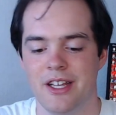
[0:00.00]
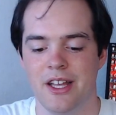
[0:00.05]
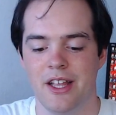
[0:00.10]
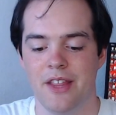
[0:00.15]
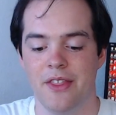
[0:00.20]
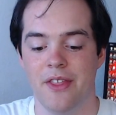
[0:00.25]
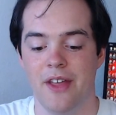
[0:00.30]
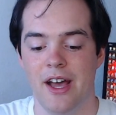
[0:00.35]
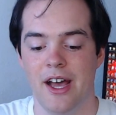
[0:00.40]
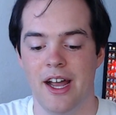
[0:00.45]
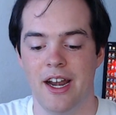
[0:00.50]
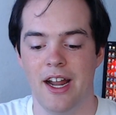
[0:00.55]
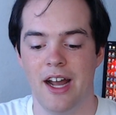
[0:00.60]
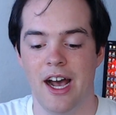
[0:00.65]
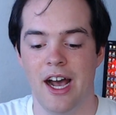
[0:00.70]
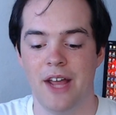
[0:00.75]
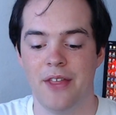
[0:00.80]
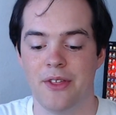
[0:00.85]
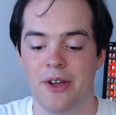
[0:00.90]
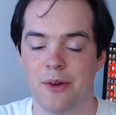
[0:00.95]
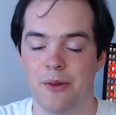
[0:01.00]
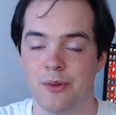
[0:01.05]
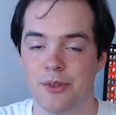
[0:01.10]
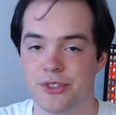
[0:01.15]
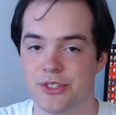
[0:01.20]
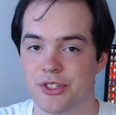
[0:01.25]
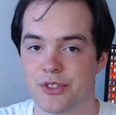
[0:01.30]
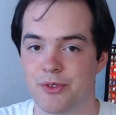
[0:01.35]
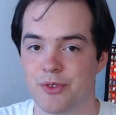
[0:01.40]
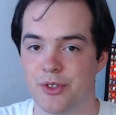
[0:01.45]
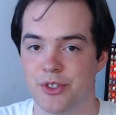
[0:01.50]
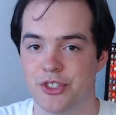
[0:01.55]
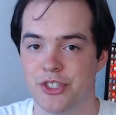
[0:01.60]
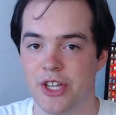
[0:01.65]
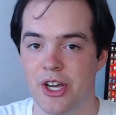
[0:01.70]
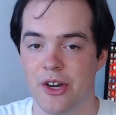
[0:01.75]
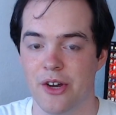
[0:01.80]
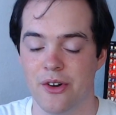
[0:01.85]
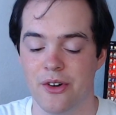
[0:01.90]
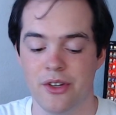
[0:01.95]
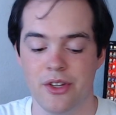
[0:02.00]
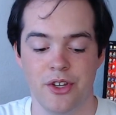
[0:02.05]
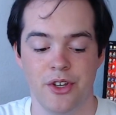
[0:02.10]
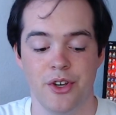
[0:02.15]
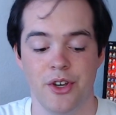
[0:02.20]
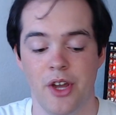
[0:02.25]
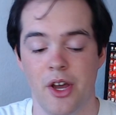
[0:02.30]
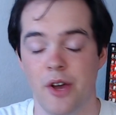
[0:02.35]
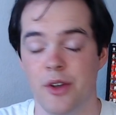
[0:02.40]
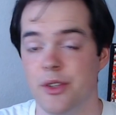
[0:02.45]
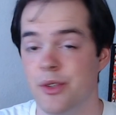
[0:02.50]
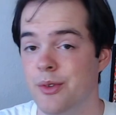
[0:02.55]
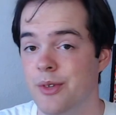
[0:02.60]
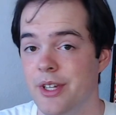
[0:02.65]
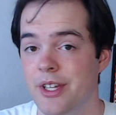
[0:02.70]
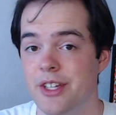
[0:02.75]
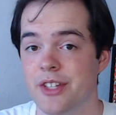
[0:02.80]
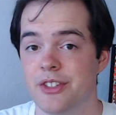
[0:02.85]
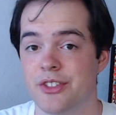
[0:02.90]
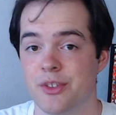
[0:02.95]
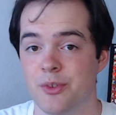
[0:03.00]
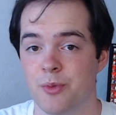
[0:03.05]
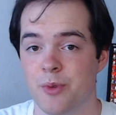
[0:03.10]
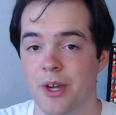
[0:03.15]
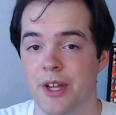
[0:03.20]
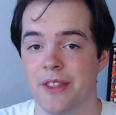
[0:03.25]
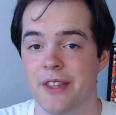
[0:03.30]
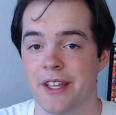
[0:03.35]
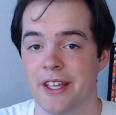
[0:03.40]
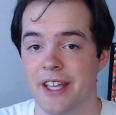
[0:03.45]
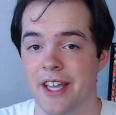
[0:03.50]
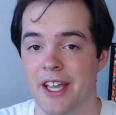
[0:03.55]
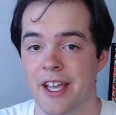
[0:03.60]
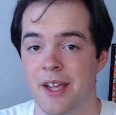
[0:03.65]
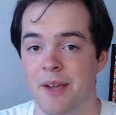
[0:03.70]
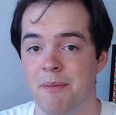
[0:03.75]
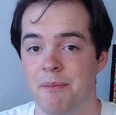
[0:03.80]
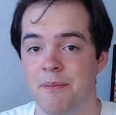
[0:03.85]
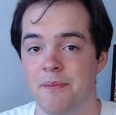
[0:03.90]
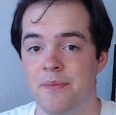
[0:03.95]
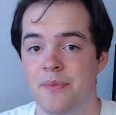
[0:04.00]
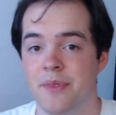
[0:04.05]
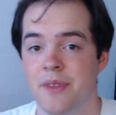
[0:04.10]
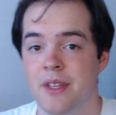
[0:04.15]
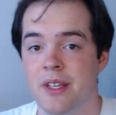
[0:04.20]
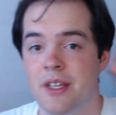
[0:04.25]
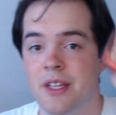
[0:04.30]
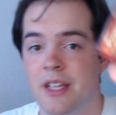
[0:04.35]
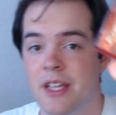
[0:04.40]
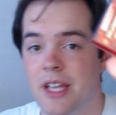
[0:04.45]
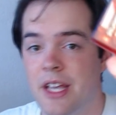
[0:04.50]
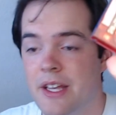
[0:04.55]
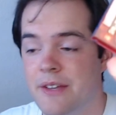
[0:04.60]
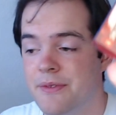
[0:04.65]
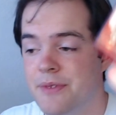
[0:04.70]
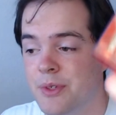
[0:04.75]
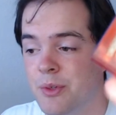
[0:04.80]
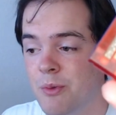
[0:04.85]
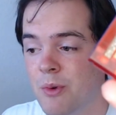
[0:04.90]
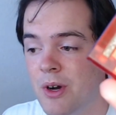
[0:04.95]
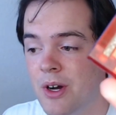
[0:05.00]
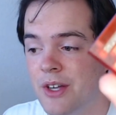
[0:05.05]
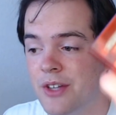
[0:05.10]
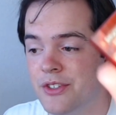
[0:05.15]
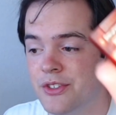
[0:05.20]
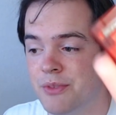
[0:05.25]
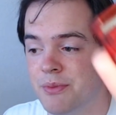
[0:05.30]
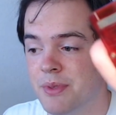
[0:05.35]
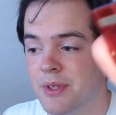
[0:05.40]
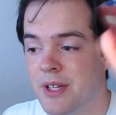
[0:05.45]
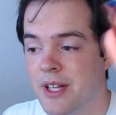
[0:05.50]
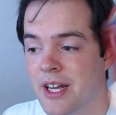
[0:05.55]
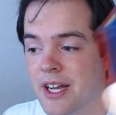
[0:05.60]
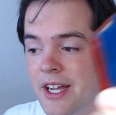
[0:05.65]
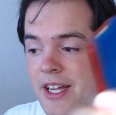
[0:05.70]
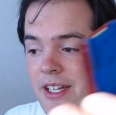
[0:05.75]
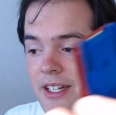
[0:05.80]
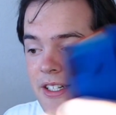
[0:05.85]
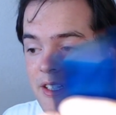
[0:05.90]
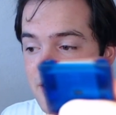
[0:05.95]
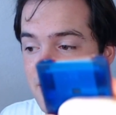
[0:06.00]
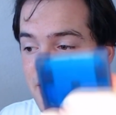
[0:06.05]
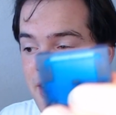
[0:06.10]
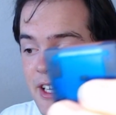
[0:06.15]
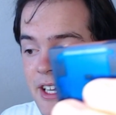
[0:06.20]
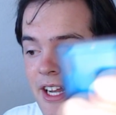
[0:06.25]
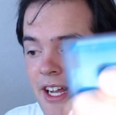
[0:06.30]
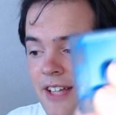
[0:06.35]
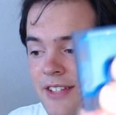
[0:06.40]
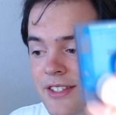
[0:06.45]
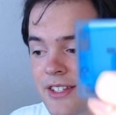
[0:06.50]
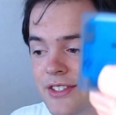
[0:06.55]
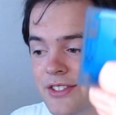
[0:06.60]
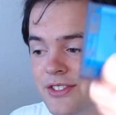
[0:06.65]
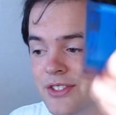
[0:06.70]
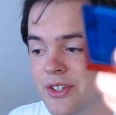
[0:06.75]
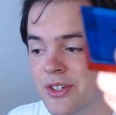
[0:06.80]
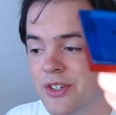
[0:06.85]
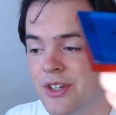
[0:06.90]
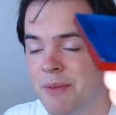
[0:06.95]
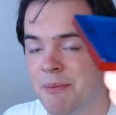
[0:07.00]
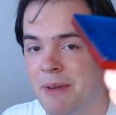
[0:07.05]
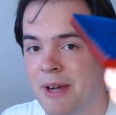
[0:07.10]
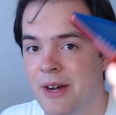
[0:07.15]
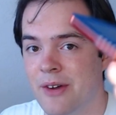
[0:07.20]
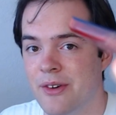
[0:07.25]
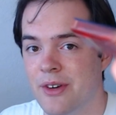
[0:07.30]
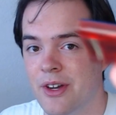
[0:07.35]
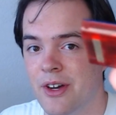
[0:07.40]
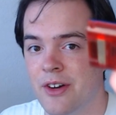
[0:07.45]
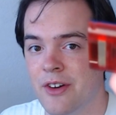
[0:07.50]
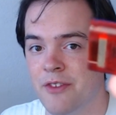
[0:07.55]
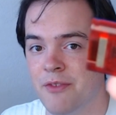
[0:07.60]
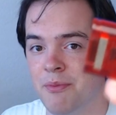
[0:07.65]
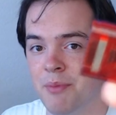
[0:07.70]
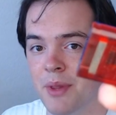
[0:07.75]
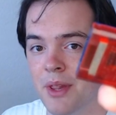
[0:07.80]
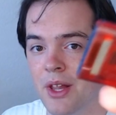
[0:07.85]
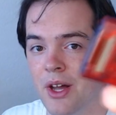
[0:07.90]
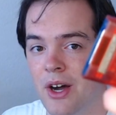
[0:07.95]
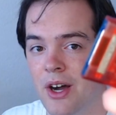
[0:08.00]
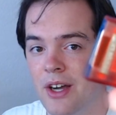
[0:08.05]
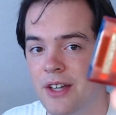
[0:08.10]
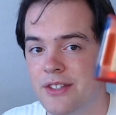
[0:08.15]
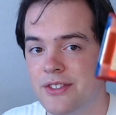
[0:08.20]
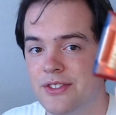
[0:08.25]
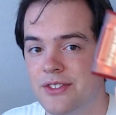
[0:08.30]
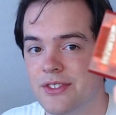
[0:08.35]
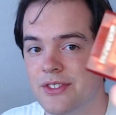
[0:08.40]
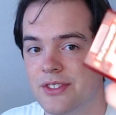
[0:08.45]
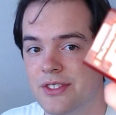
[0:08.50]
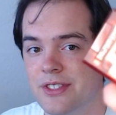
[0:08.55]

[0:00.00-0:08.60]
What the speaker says: that I thought was just for show. No, you need it to run the game if you want to play. It has a certain amount of blocks.